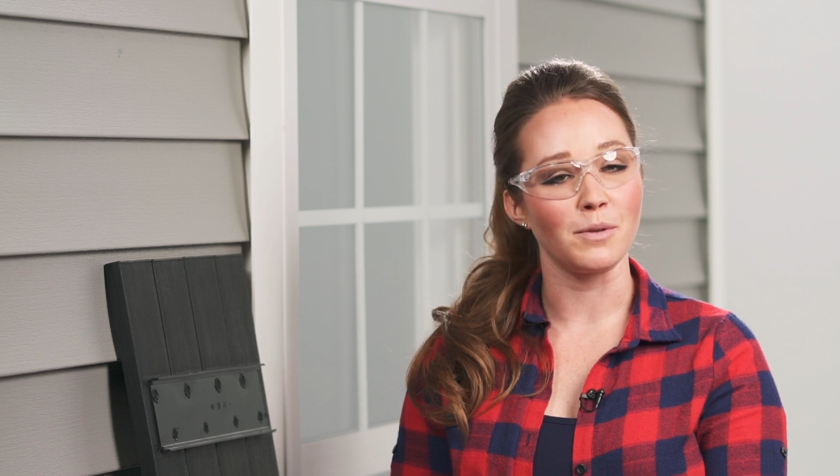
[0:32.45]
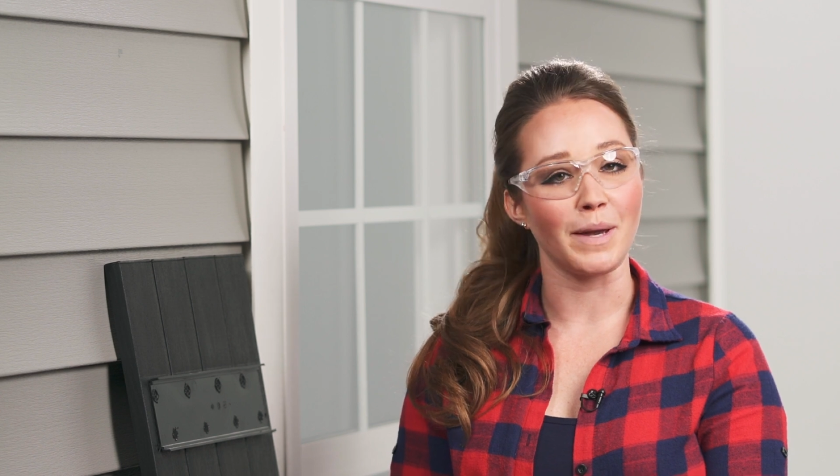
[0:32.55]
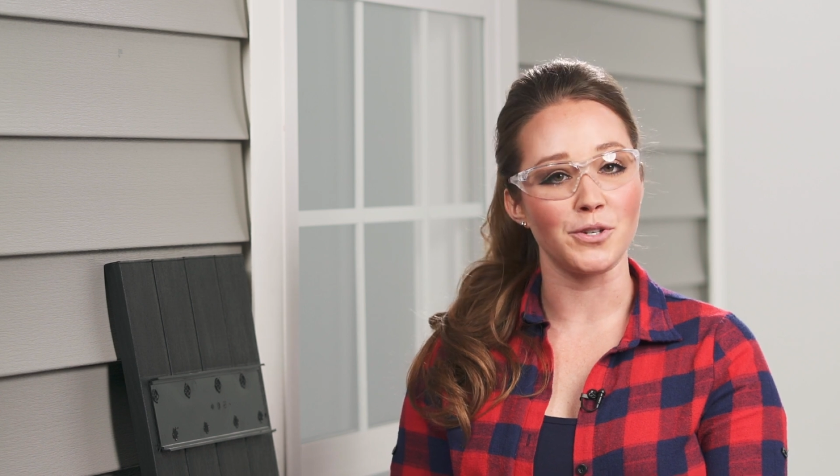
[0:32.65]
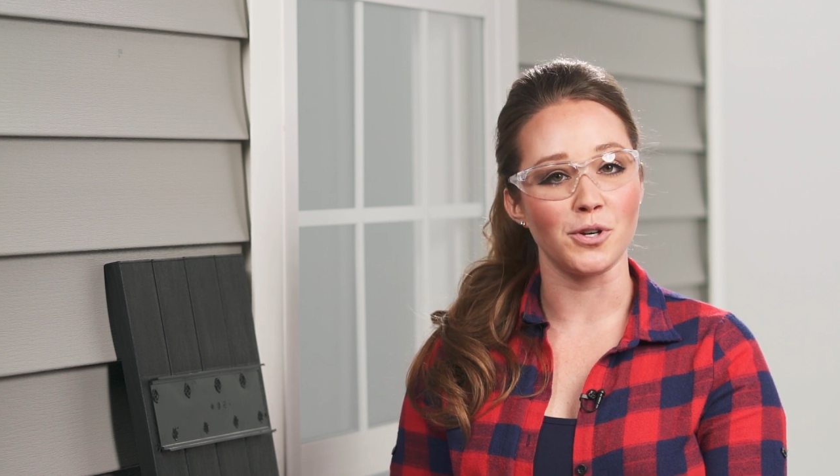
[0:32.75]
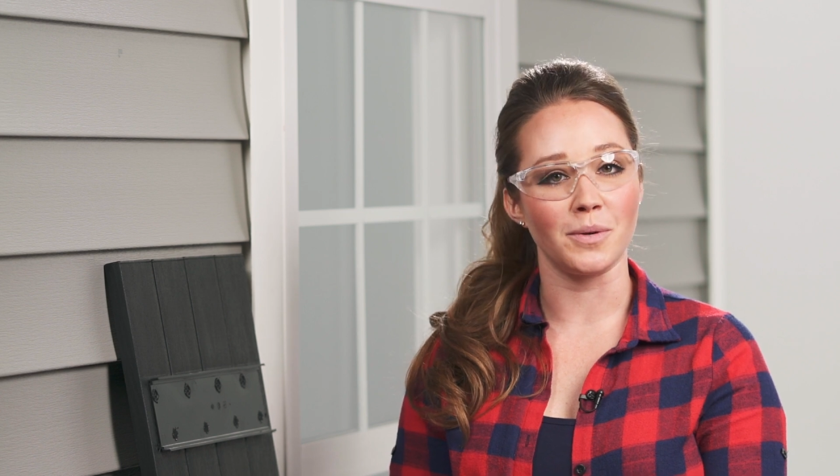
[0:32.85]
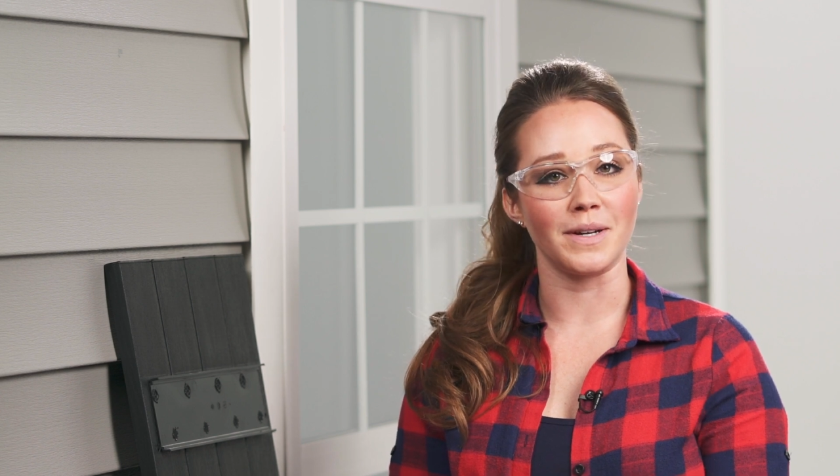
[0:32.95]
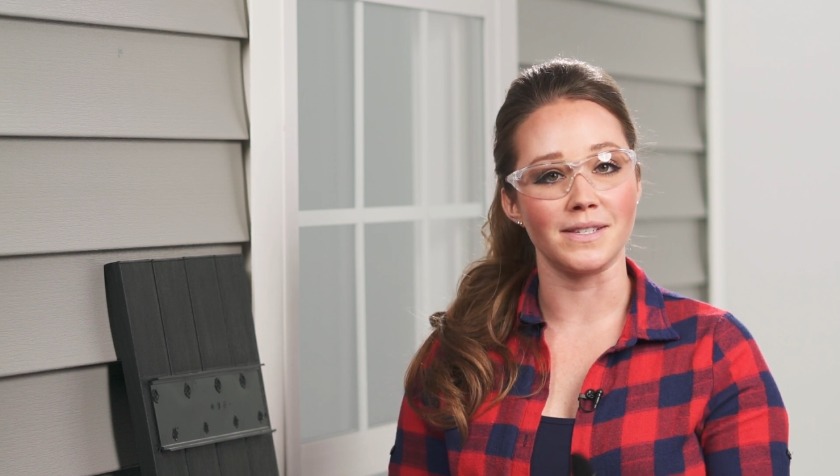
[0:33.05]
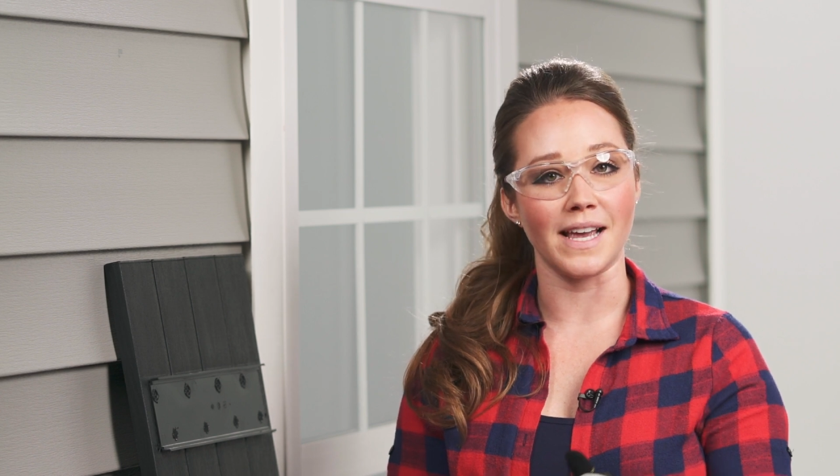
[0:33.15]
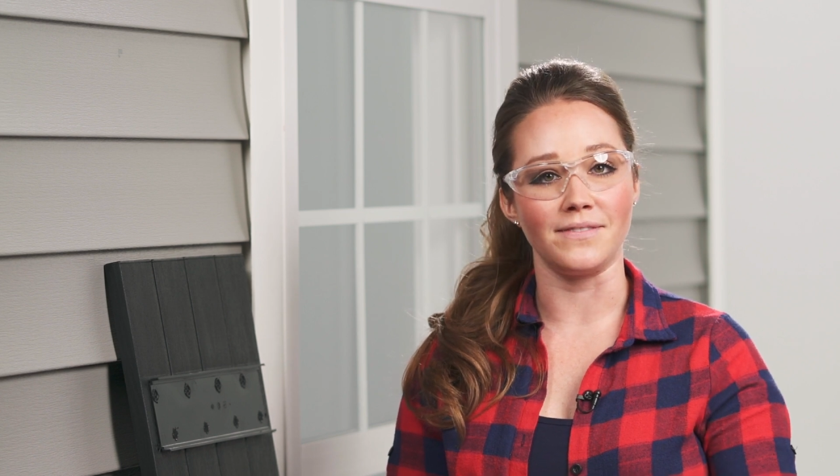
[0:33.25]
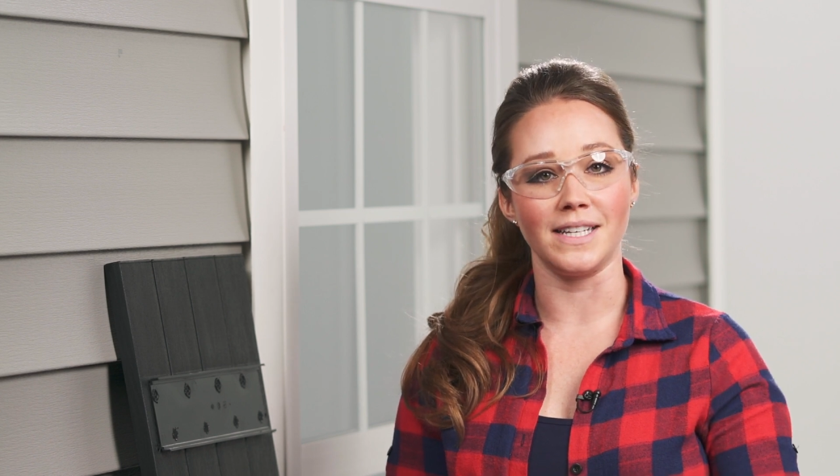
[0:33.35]
so make sure to wear
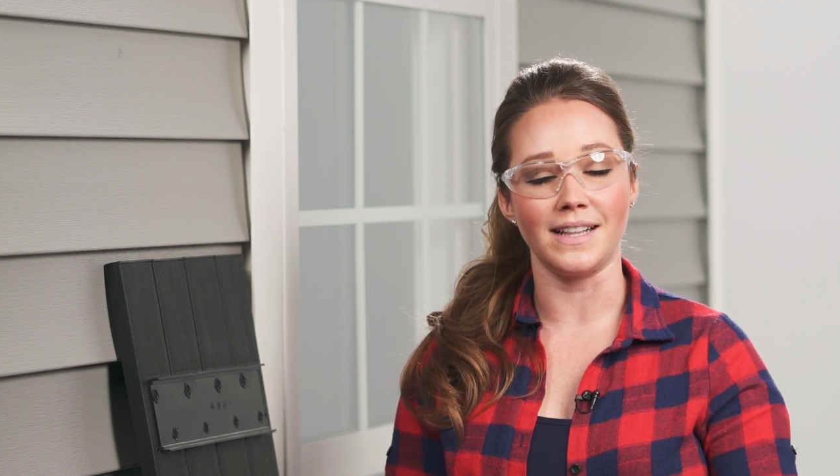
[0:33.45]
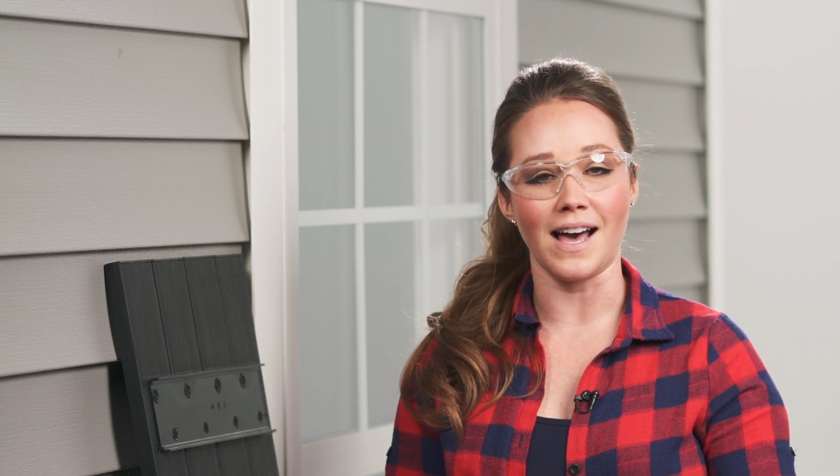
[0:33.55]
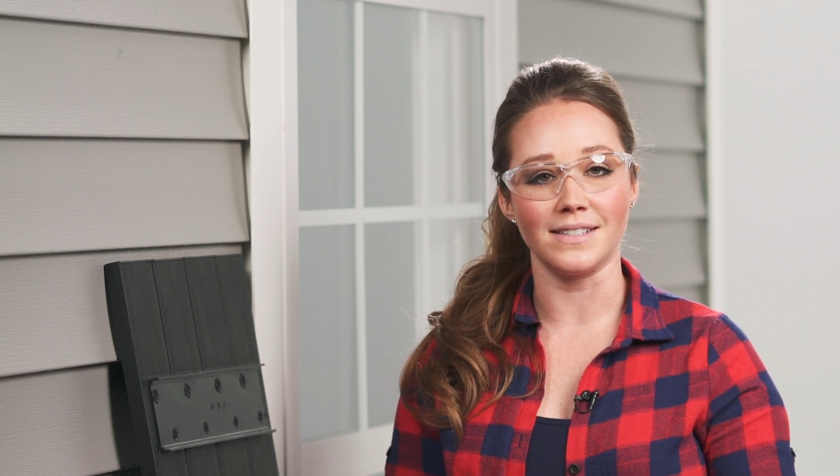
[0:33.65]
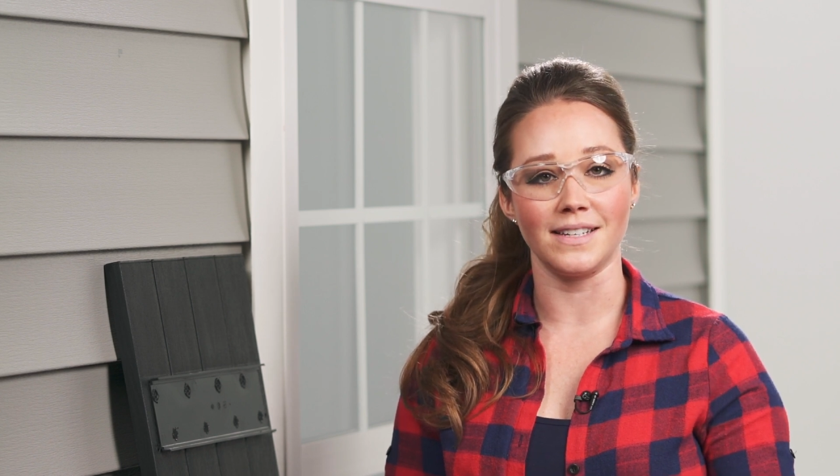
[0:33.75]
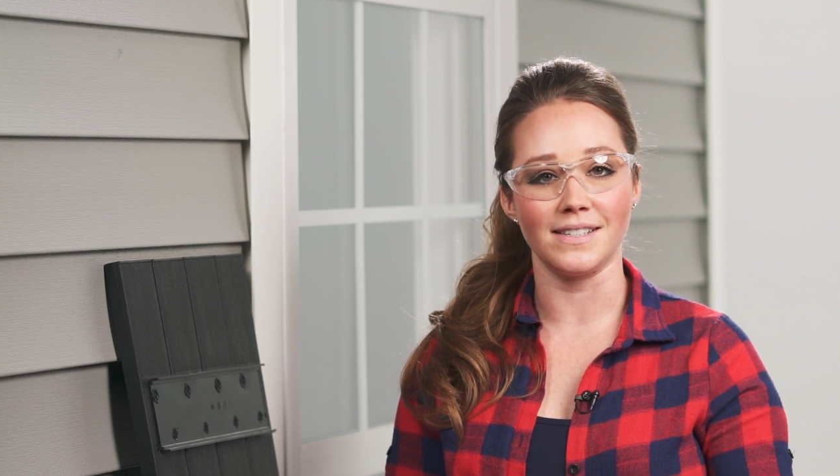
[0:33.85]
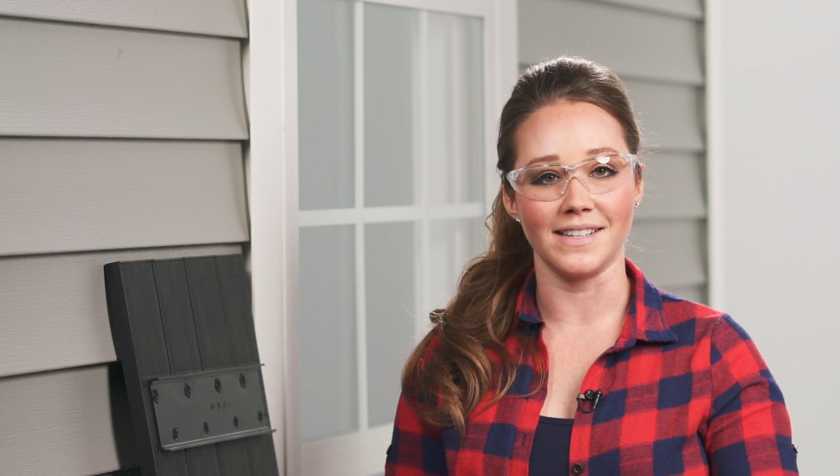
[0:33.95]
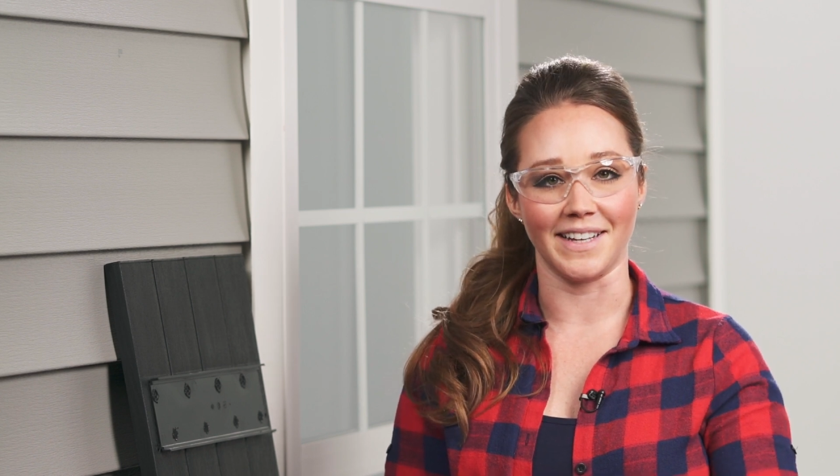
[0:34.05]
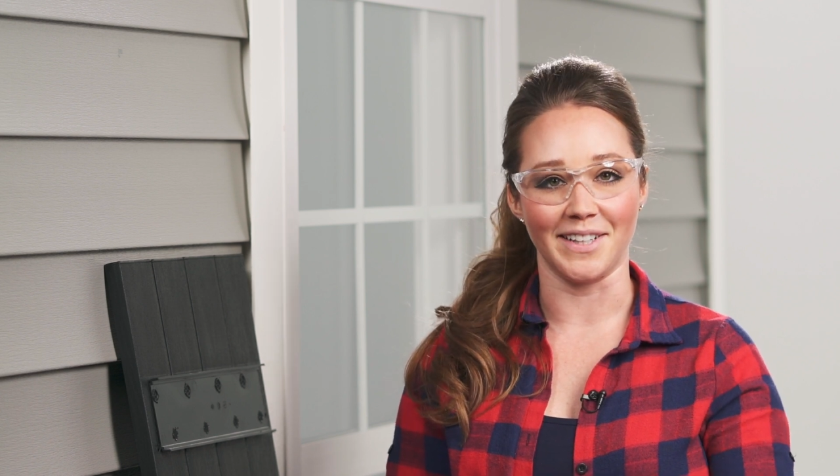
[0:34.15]
safety glasses and